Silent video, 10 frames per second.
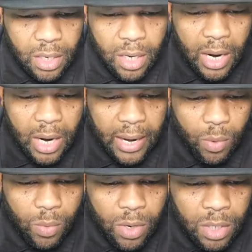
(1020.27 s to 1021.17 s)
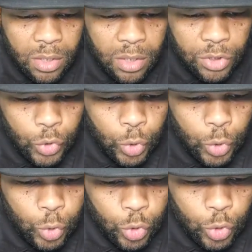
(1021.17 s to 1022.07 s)
I got 1, 2,
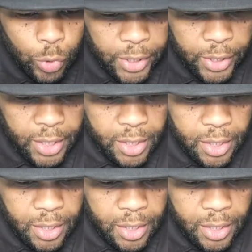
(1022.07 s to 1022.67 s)
3,